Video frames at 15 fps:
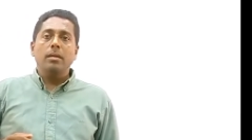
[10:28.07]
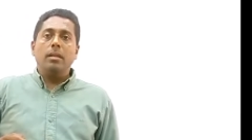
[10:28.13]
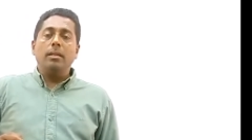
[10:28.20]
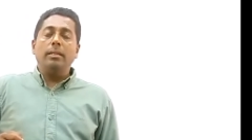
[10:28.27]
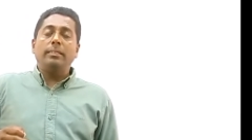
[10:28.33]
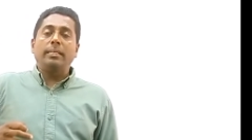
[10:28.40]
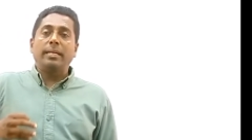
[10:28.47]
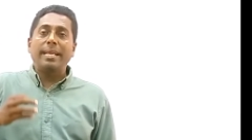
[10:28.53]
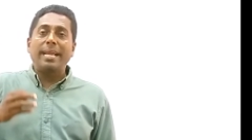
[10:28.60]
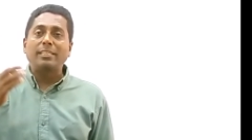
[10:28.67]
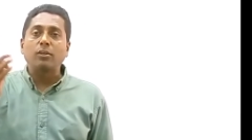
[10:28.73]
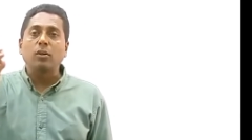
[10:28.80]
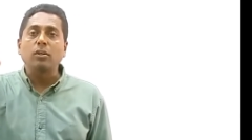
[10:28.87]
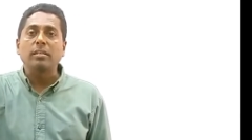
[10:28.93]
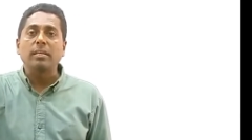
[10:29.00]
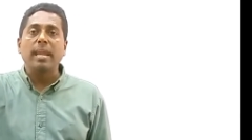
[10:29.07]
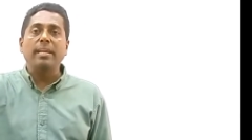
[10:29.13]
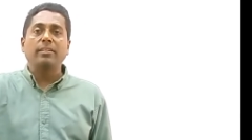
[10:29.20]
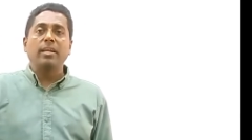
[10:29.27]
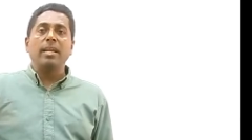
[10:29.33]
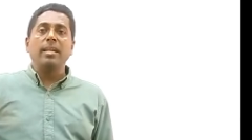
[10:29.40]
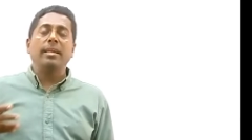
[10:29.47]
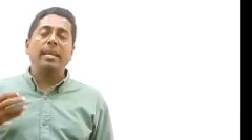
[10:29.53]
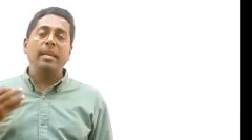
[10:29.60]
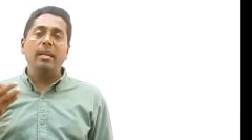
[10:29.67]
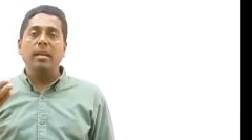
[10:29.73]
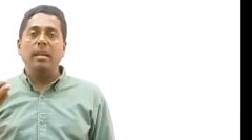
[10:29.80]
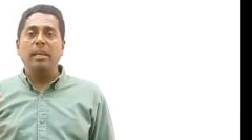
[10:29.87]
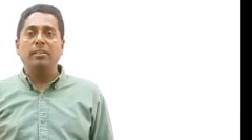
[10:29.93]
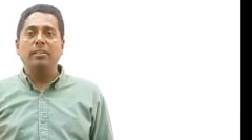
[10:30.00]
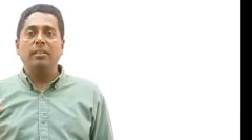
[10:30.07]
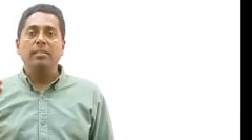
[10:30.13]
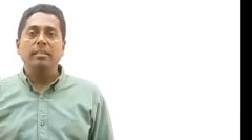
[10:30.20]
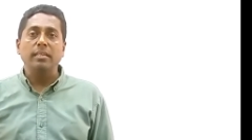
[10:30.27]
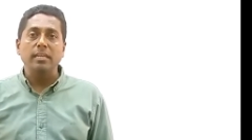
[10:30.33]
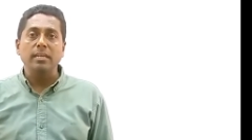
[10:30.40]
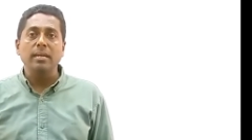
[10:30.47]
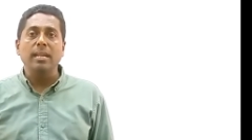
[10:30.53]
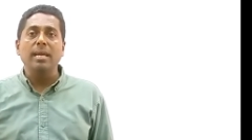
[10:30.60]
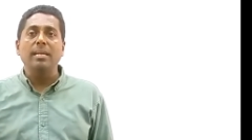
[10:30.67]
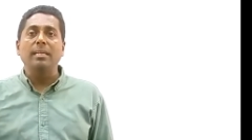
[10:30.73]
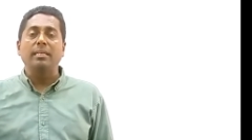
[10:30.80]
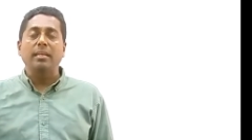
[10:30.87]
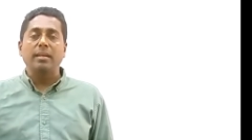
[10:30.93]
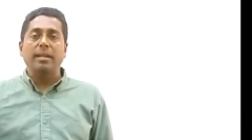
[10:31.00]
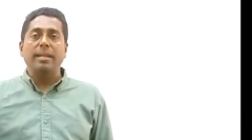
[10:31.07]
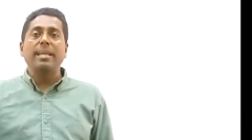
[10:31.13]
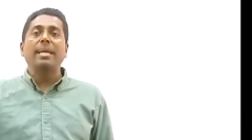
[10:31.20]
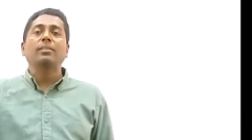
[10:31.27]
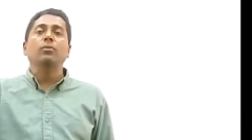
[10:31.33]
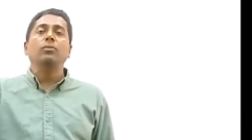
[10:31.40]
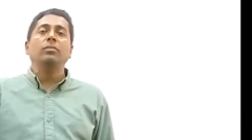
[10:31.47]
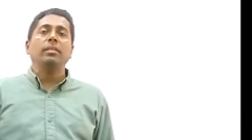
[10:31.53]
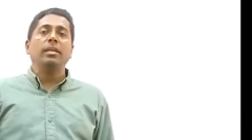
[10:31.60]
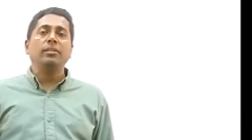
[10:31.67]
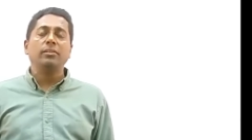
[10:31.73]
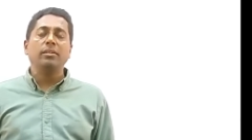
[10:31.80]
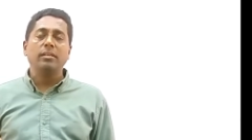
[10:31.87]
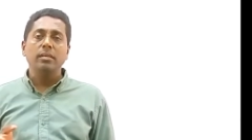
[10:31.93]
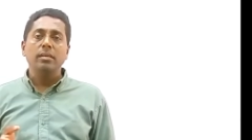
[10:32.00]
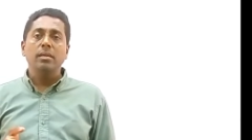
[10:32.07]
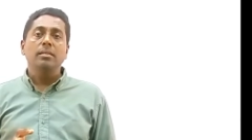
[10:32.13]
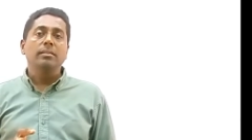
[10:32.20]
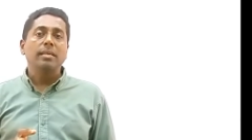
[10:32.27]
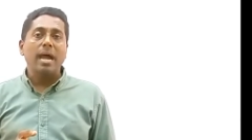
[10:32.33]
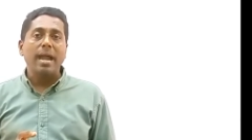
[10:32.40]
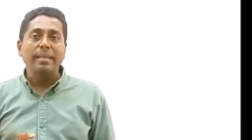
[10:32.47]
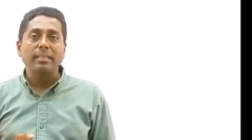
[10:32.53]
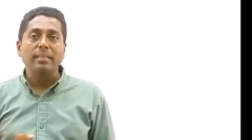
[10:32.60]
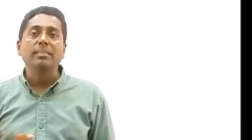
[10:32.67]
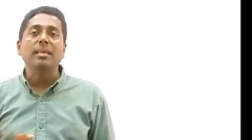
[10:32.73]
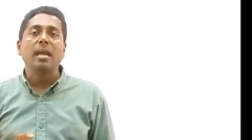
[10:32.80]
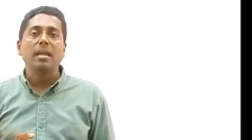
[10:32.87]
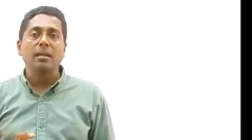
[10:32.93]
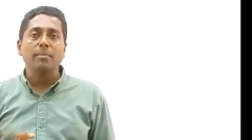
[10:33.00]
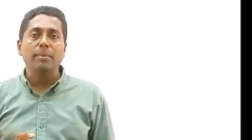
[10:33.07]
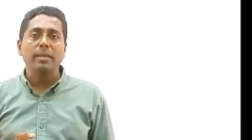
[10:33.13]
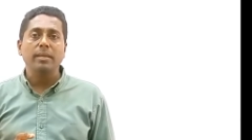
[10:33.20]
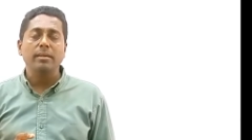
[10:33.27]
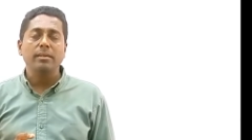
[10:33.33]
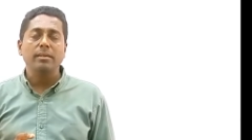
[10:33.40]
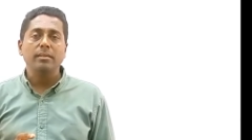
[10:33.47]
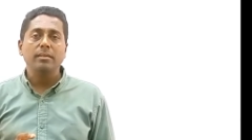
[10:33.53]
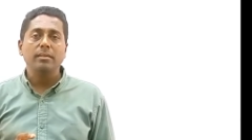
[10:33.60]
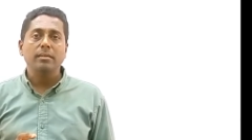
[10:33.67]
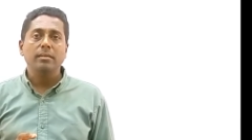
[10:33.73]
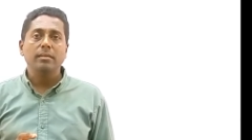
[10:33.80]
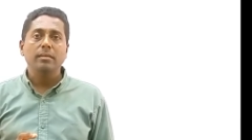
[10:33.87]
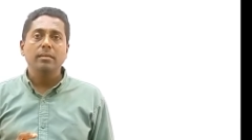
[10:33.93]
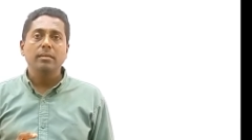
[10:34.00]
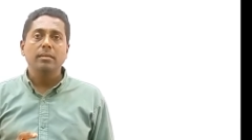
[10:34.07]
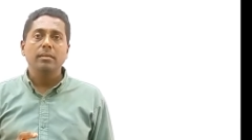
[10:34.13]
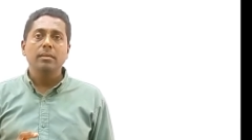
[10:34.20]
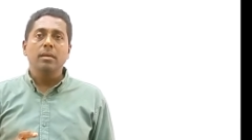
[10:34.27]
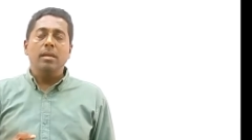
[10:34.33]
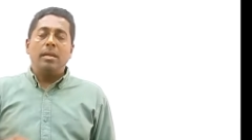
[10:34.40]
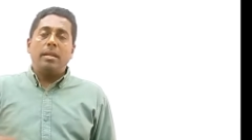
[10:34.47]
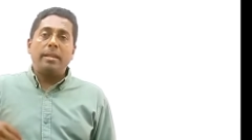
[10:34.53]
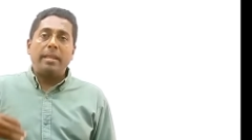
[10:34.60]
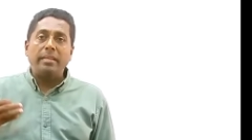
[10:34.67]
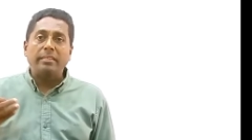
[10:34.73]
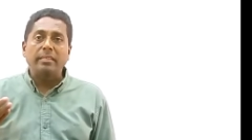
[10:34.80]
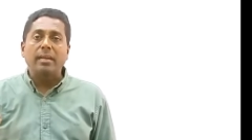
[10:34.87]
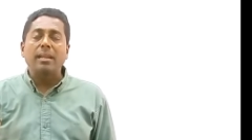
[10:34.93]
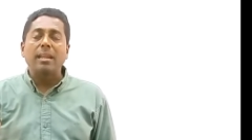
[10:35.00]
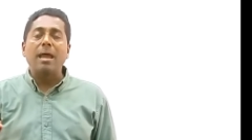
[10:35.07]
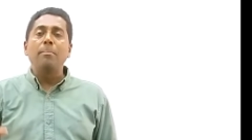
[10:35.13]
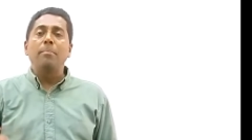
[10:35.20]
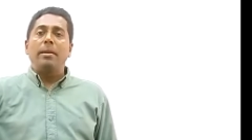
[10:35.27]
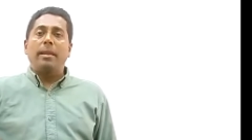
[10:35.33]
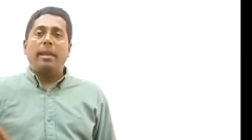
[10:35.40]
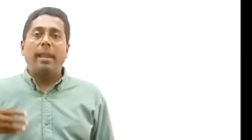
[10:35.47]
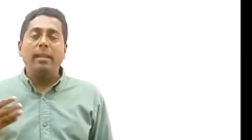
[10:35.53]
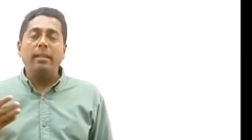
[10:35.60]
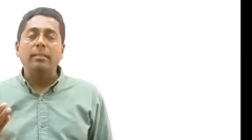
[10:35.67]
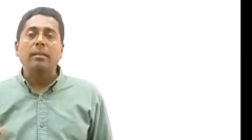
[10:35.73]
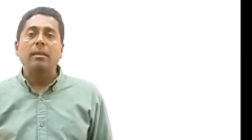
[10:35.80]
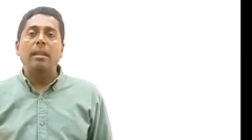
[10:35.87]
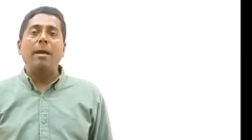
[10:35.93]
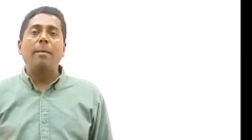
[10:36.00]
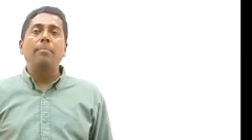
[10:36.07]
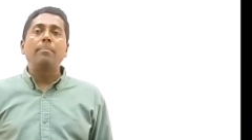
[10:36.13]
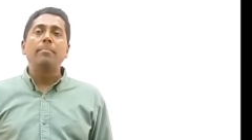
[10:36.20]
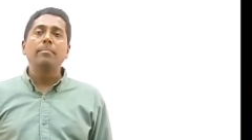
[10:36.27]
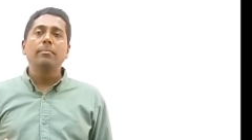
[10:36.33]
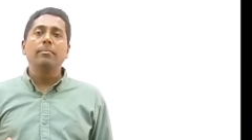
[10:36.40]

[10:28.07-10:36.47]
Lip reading: literary association, English Sinhala literary association, Sahitya Sangam, nature club, health club.